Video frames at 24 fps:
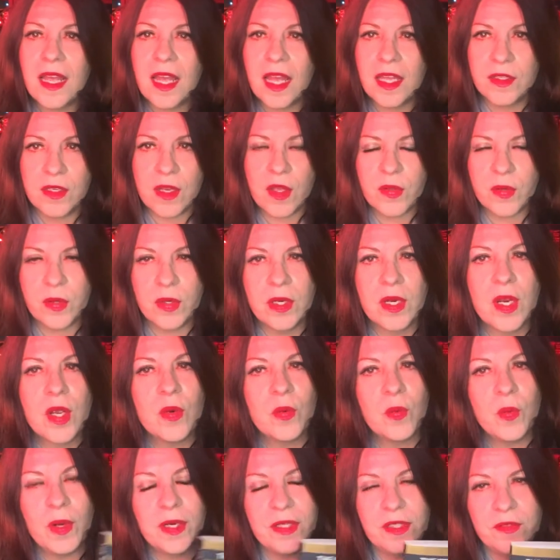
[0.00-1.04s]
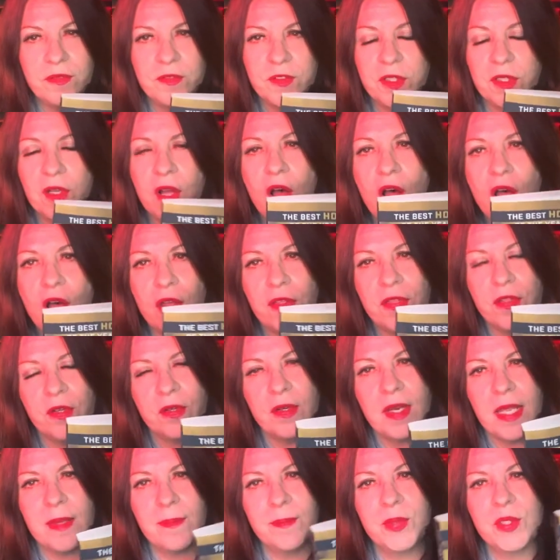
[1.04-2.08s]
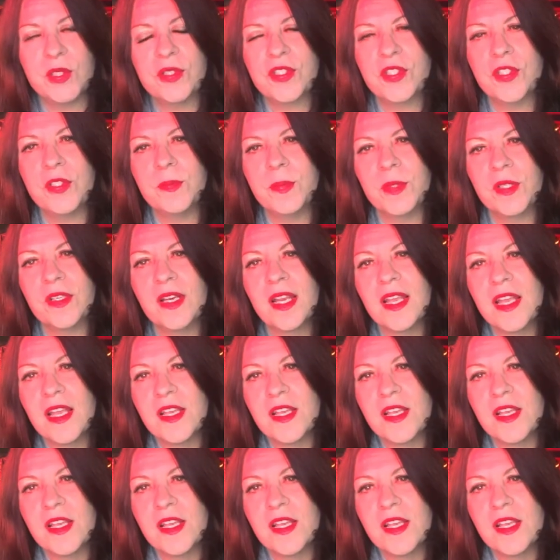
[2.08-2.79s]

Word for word: another wonderful author and booktuber.